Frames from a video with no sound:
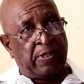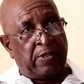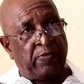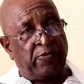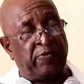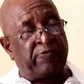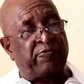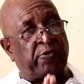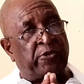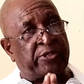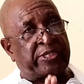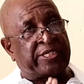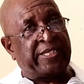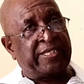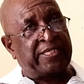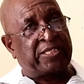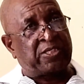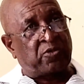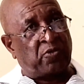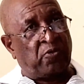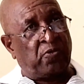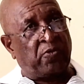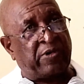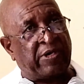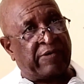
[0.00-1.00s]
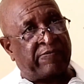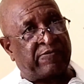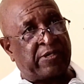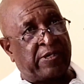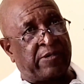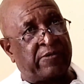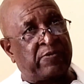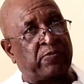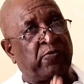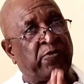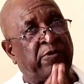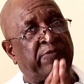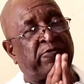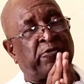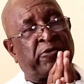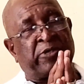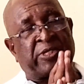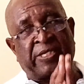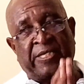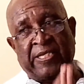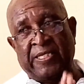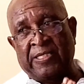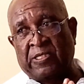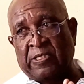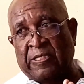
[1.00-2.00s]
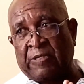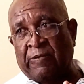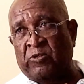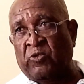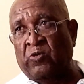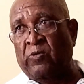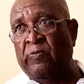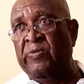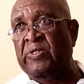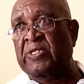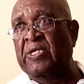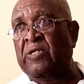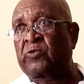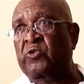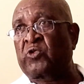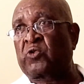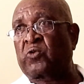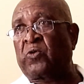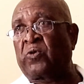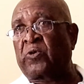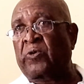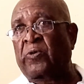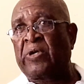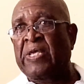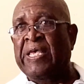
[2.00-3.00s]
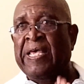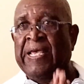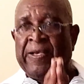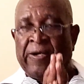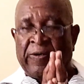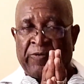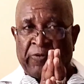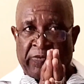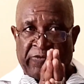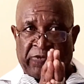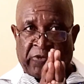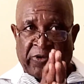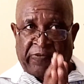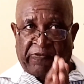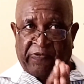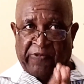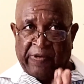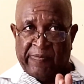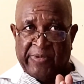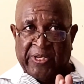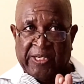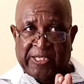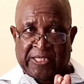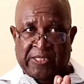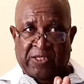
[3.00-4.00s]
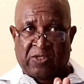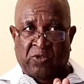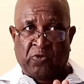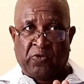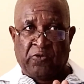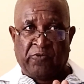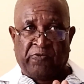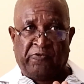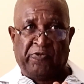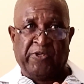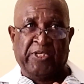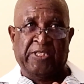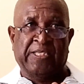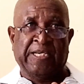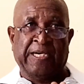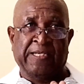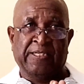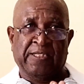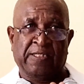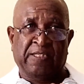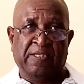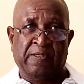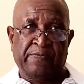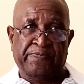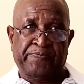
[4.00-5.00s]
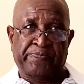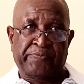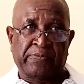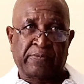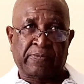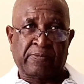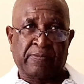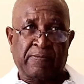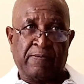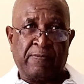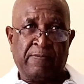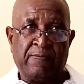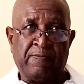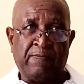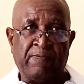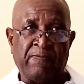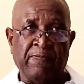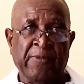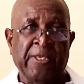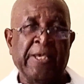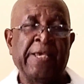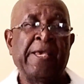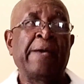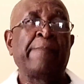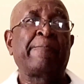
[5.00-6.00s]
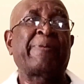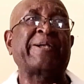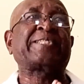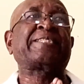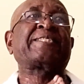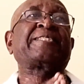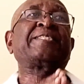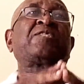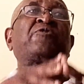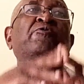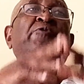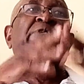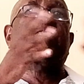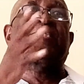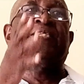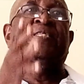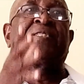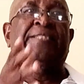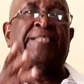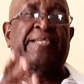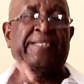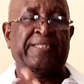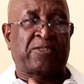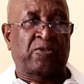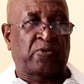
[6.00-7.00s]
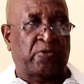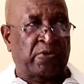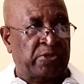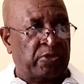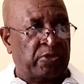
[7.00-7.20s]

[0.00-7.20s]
We've got kids to look after, we've got kids to look after school, we've got families to feed. But situations, yes,